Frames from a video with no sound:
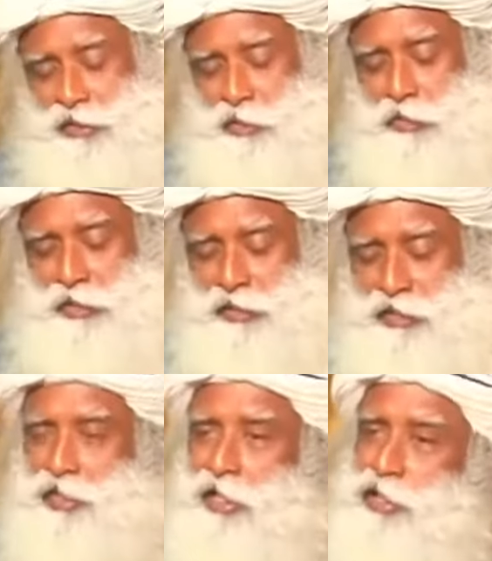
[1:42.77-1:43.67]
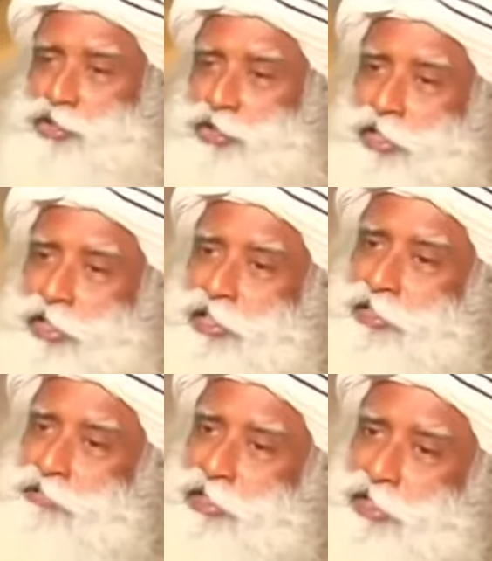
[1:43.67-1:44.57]
economically, culturally,
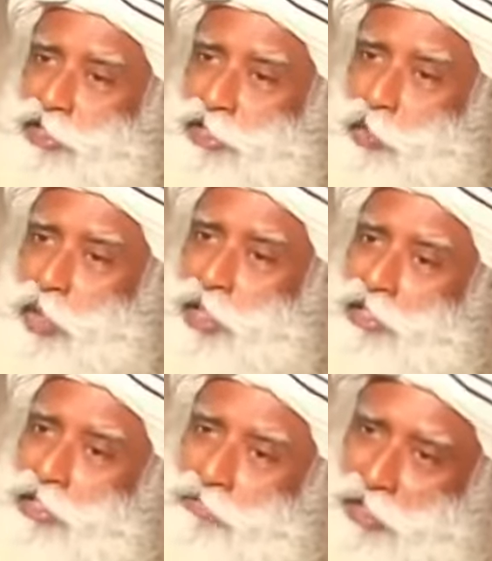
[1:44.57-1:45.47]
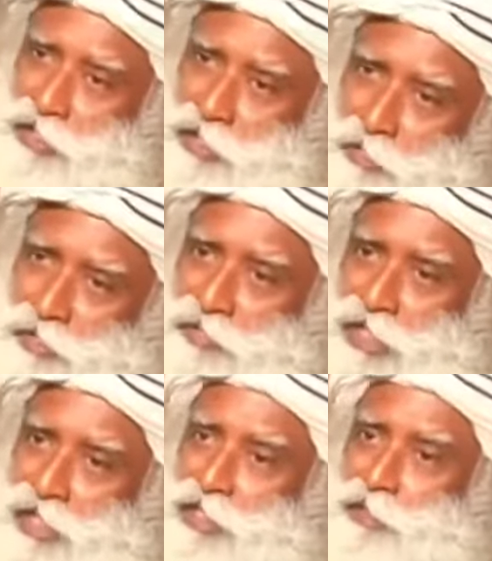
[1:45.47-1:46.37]
civilizational-wise, even in terms of
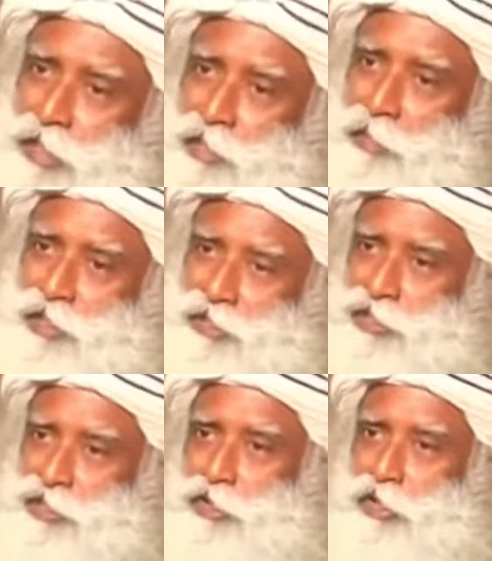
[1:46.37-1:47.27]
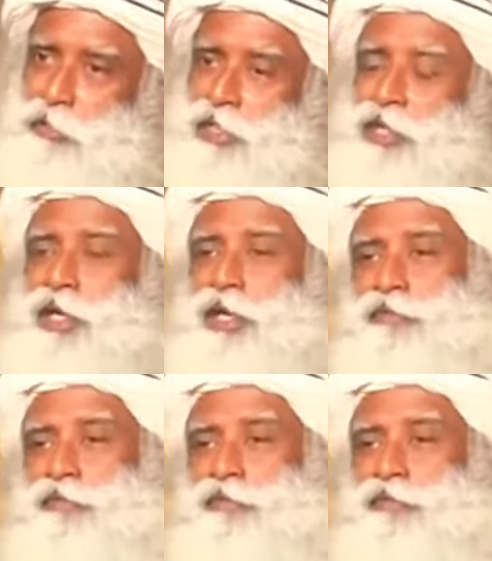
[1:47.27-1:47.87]
science, mathematics, astronomy,